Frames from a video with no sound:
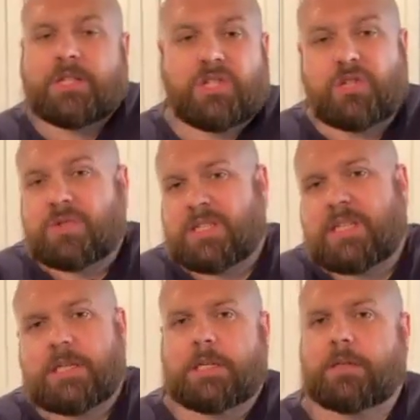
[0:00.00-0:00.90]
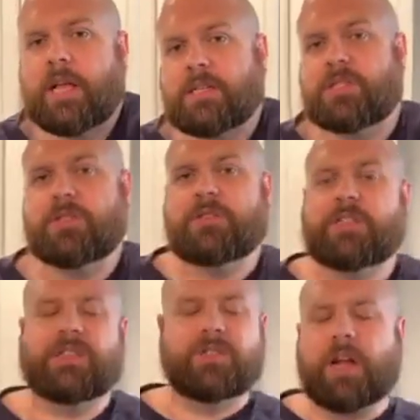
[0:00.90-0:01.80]
Juicy? How's
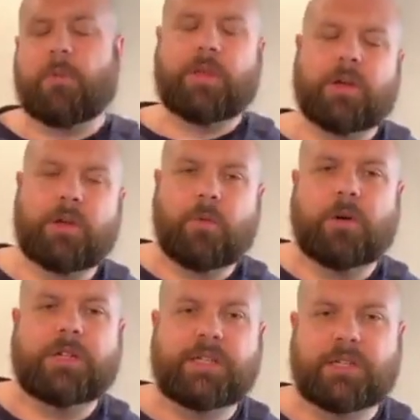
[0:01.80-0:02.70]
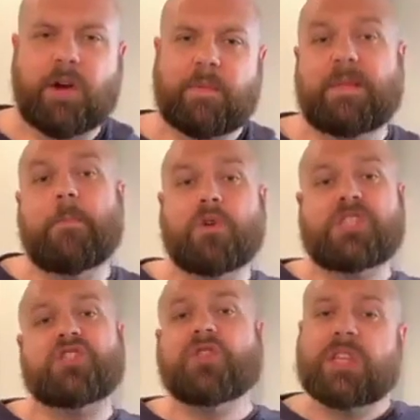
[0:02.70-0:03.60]
juicy? There's not really a good word to describe the
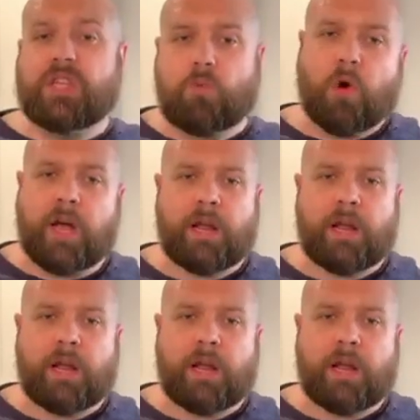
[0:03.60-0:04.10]
moisture that you want